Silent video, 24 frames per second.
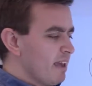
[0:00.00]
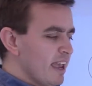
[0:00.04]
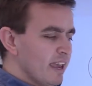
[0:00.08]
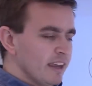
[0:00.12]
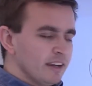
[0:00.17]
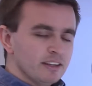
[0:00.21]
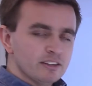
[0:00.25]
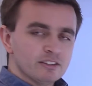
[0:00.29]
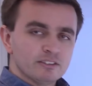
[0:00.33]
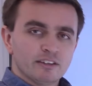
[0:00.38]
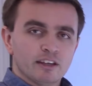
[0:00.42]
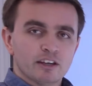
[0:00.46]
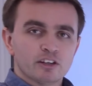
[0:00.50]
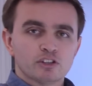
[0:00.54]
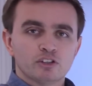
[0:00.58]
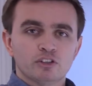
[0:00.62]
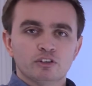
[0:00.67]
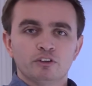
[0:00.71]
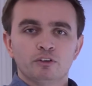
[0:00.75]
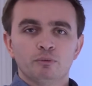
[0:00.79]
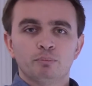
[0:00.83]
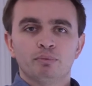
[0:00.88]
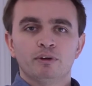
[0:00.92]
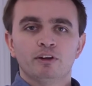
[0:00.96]
any section
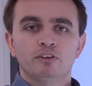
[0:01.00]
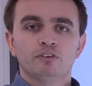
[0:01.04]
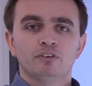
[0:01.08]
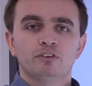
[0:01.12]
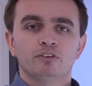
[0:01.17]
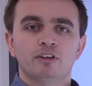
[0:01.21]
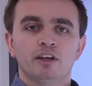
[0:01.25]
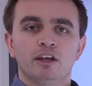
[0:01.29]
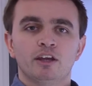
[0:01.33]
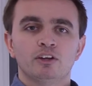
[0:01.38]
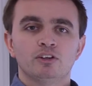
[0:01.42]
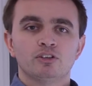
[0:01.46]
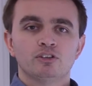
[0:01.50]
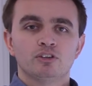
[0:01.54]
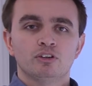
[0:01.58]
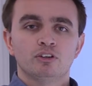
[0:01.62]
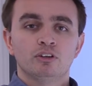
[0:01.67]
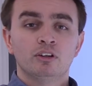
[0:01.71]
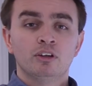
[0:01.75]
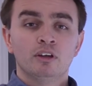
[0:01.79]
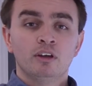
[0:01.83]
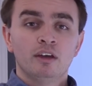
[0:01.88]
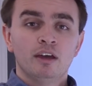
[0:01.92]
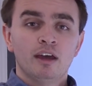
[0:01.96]
of the
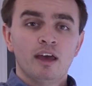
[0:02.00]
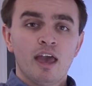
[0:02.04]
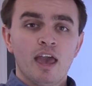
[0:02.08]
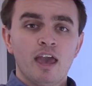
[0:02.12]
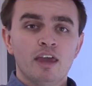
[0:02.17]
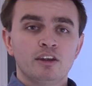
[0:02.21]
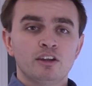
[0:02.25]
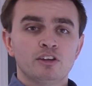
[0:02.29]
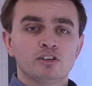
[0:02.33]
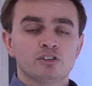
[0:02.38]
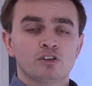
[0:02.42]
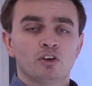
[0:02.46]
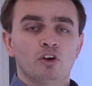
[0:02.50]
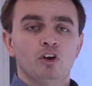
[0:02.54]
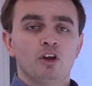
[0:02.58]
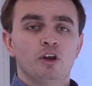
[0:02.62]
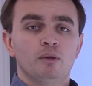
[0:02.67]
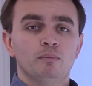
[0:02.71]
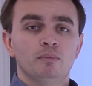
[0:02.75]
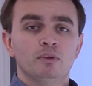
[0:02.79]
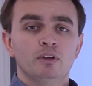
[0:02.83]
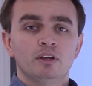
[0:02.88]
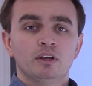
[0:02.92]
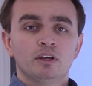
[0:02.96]
presentation at any
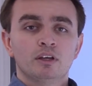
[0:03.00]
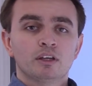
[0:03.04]
time,